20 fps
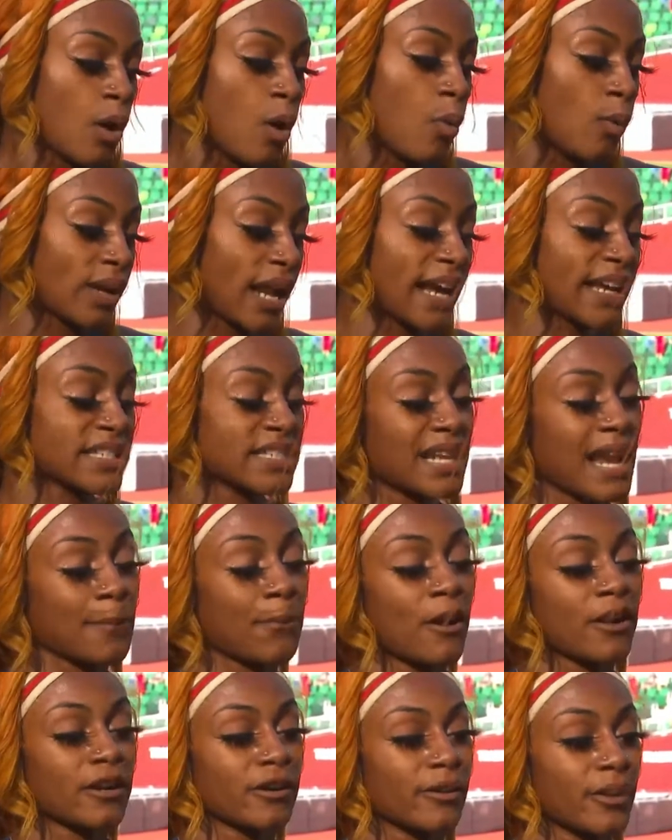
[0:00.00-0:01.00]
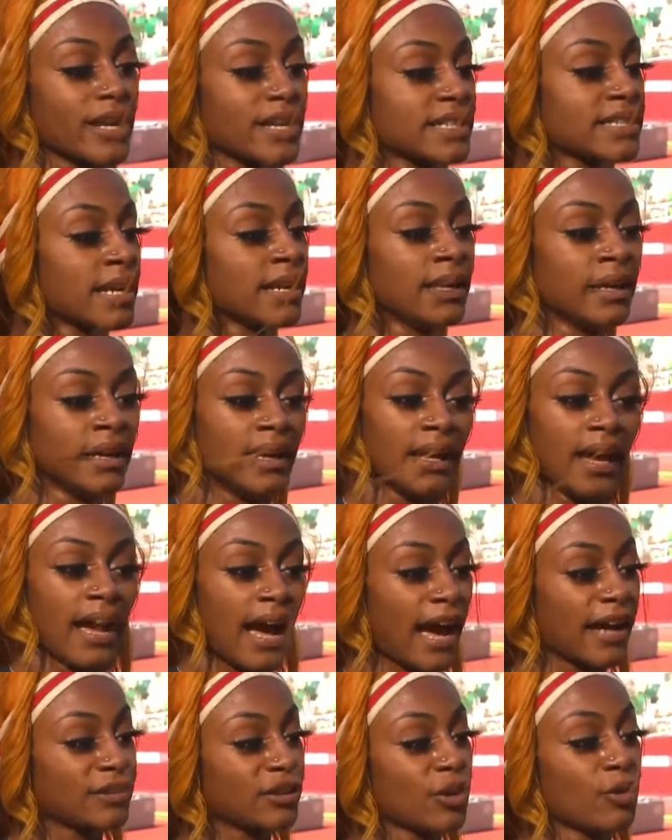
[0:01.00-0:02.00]
when I get to that part of the race,
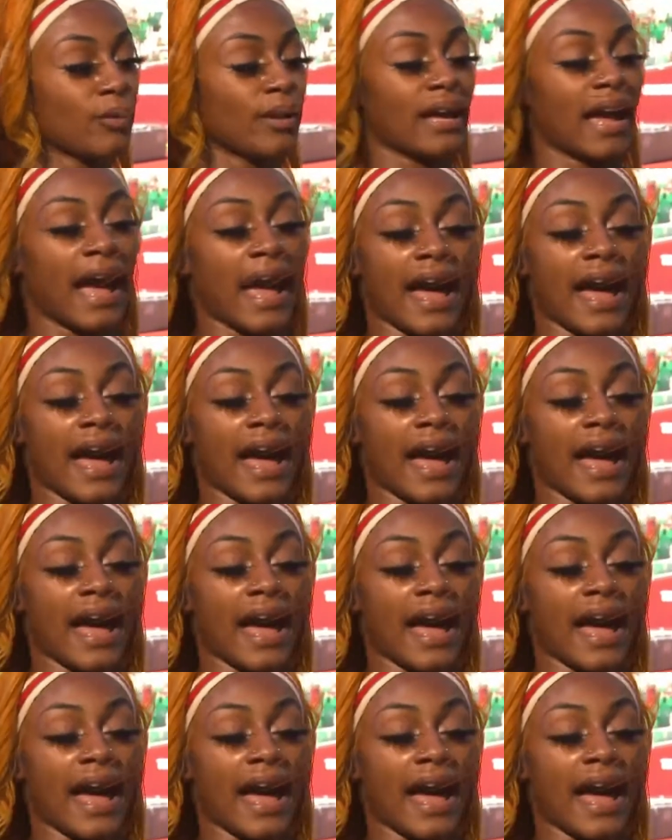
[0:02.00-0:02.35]
I do what